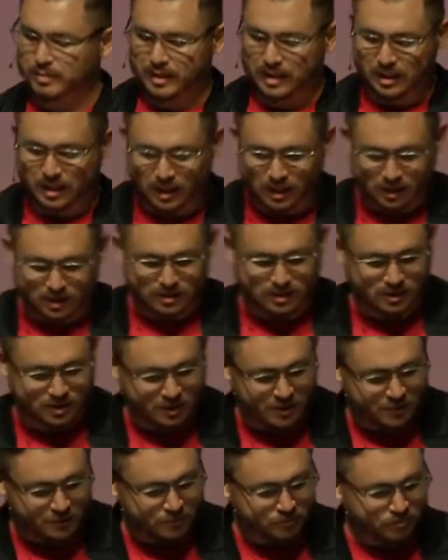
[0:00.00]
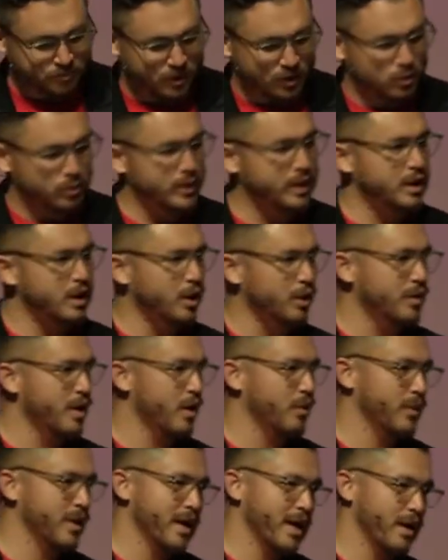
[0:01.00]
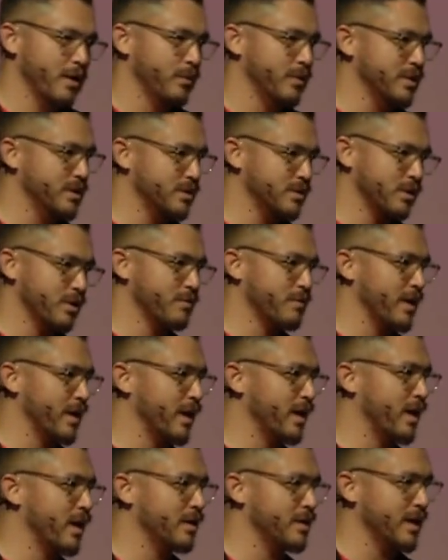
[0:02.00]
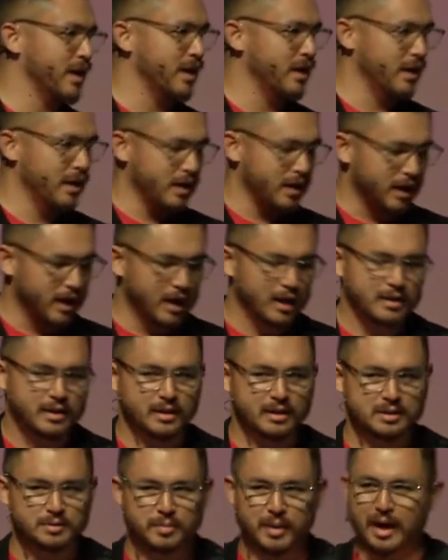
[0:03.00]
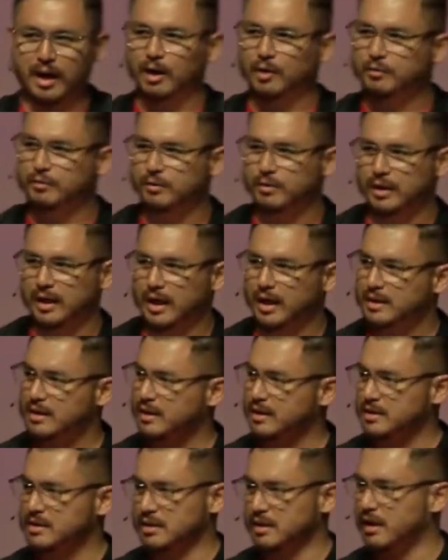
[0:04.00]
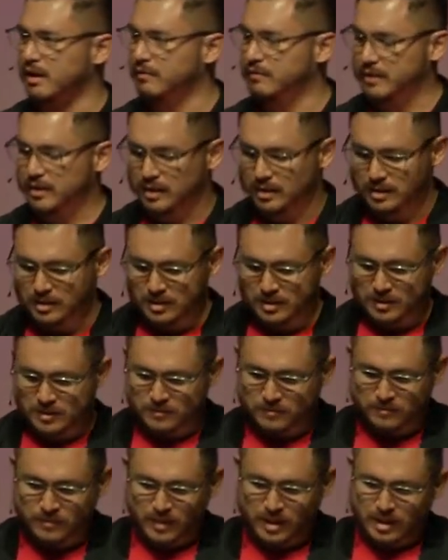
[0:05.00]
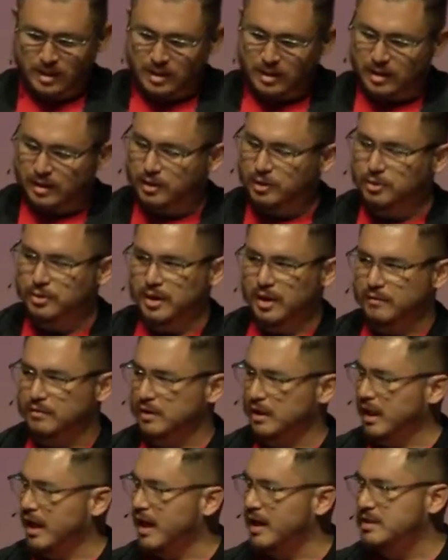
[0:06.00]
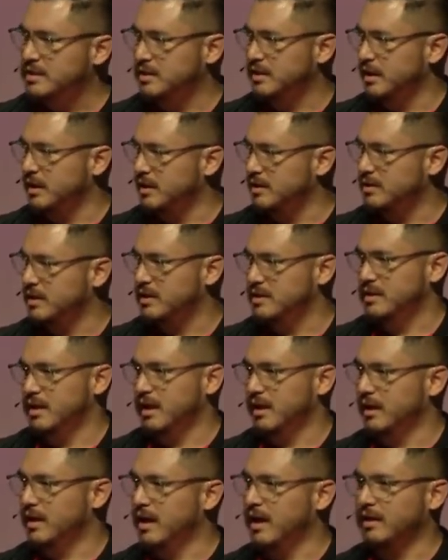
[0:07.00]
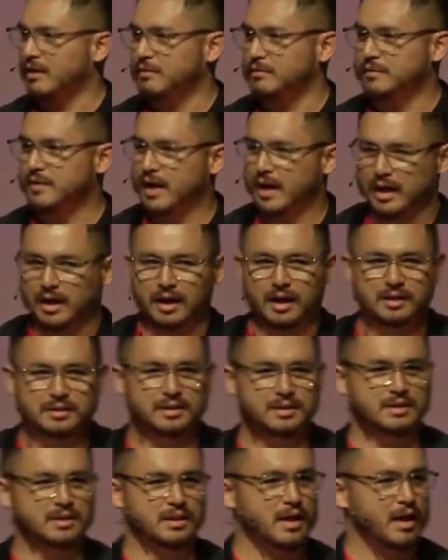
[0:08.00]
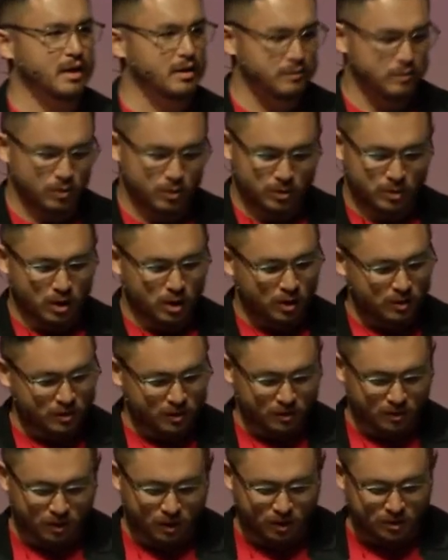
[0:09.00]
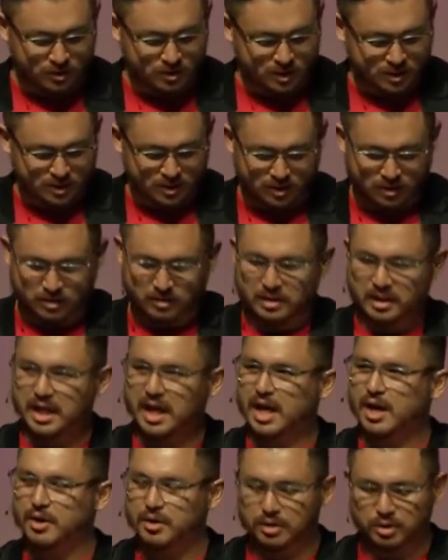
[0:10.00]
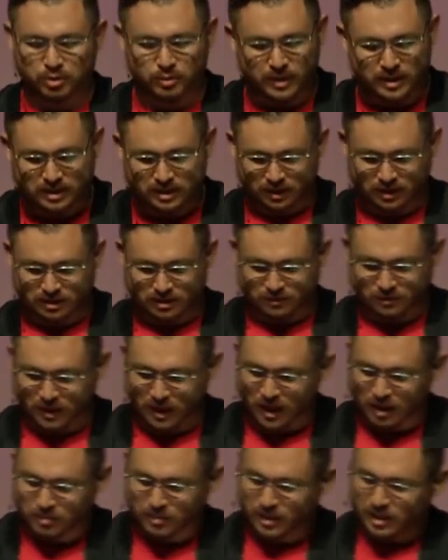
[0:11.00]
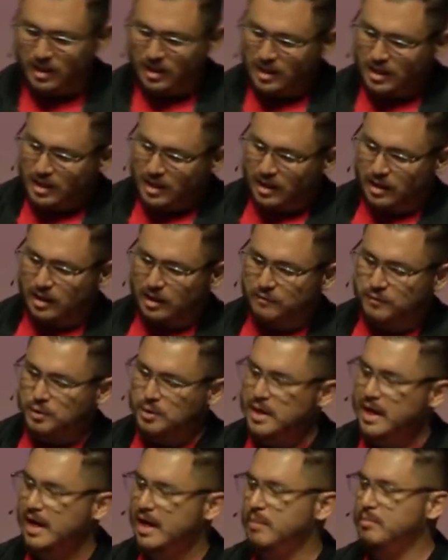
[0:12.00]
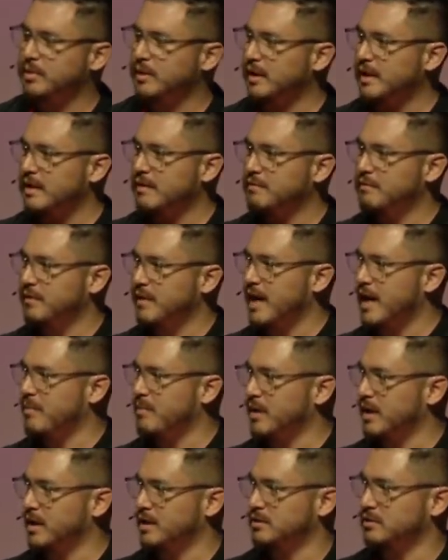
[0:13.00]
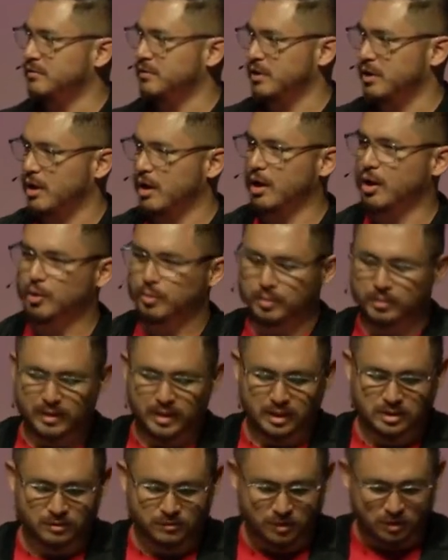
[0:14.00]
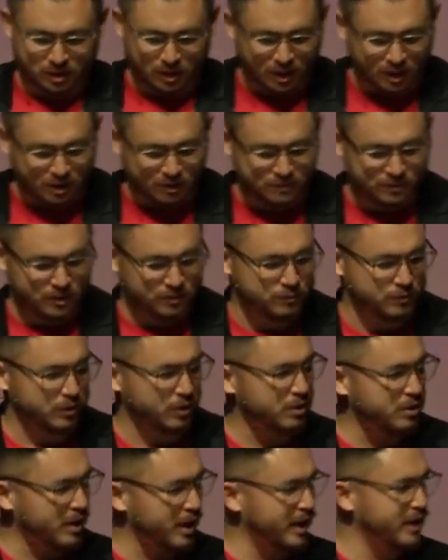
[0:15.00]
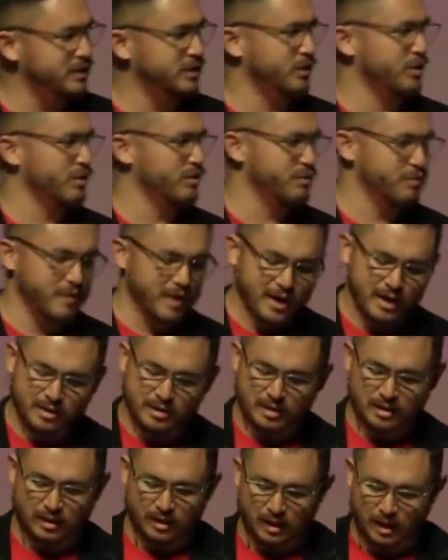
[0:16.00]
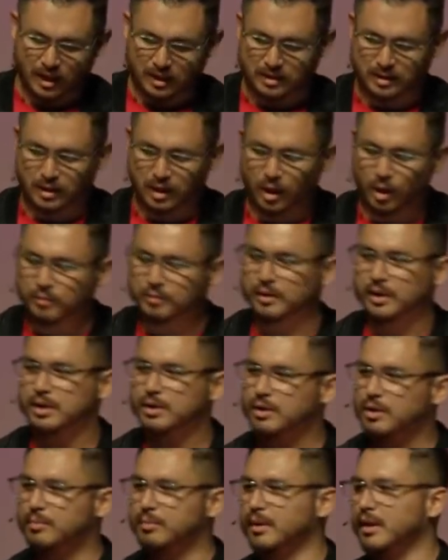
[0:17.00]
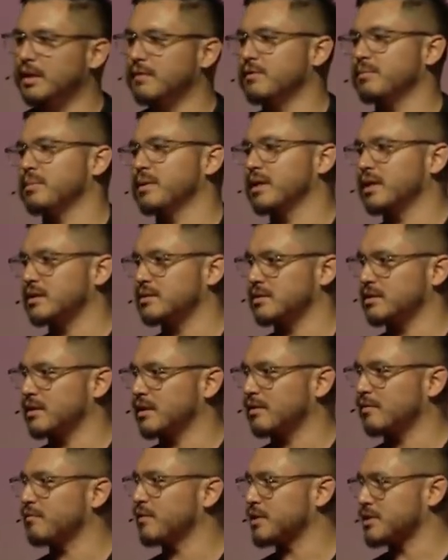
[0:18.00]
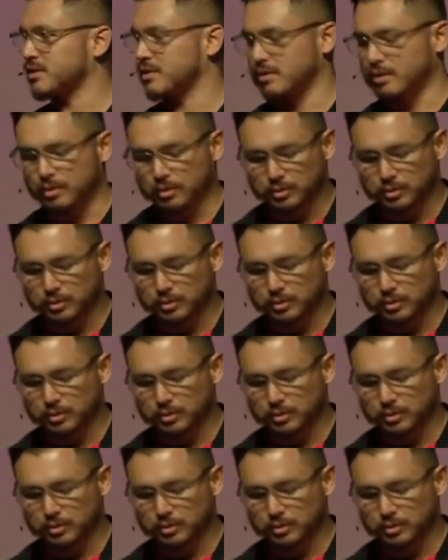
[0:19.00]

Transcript: because we know that we serve a God that is powerful, a God that is loving, and who never lies to us. He's not a God of chaos. He's a God of order. All just the characteristics of God. But if you can't believe that because of your hope and because of your love for Christ or your faith in God, then hopefully you can believe it because of the conviction of the